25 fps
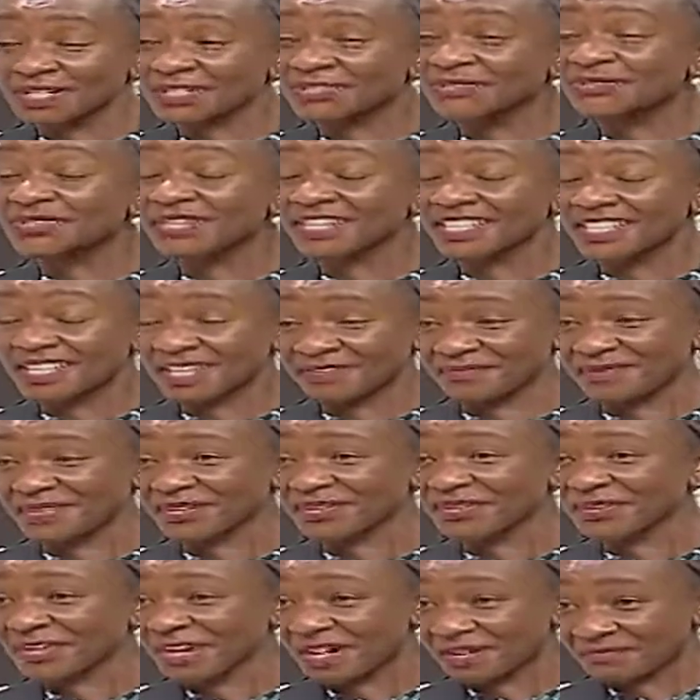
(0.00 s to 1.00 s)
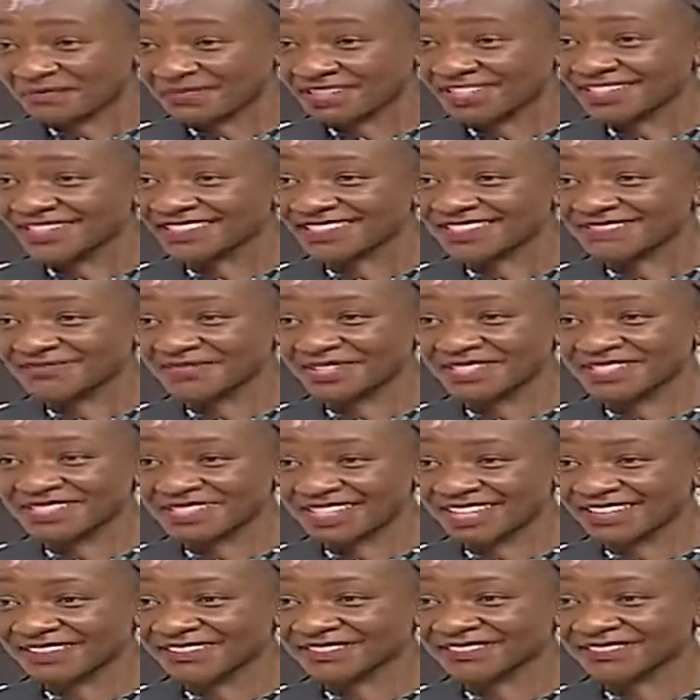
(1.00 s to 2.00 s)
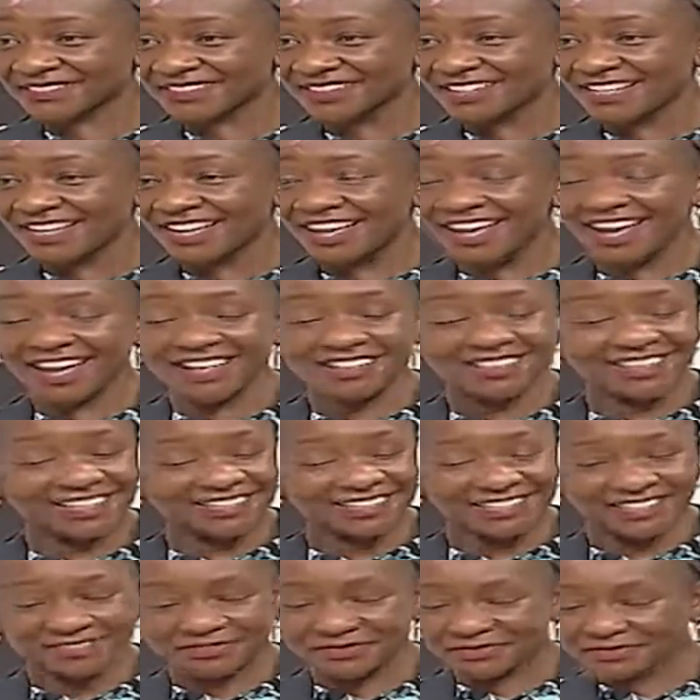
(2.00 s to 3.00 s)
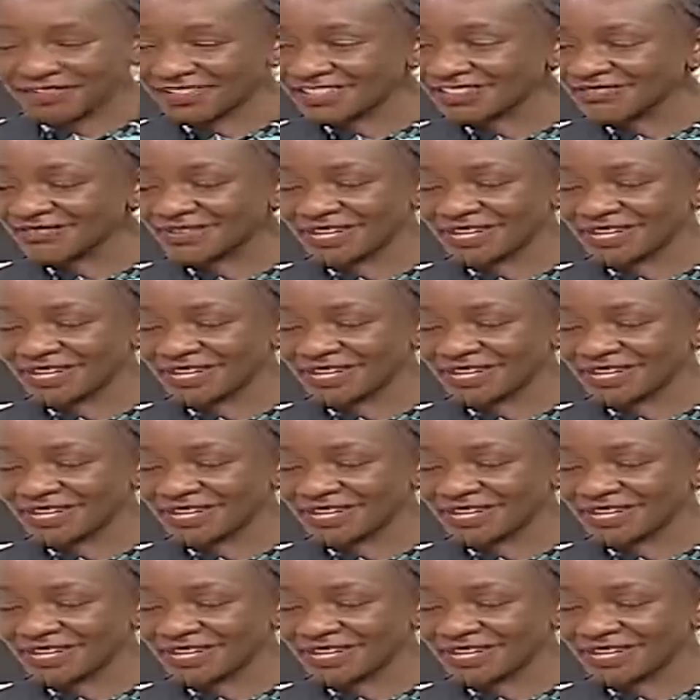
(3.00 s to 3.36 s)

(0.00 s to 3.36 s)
to the chemical companies myself. Okay. And that's a field where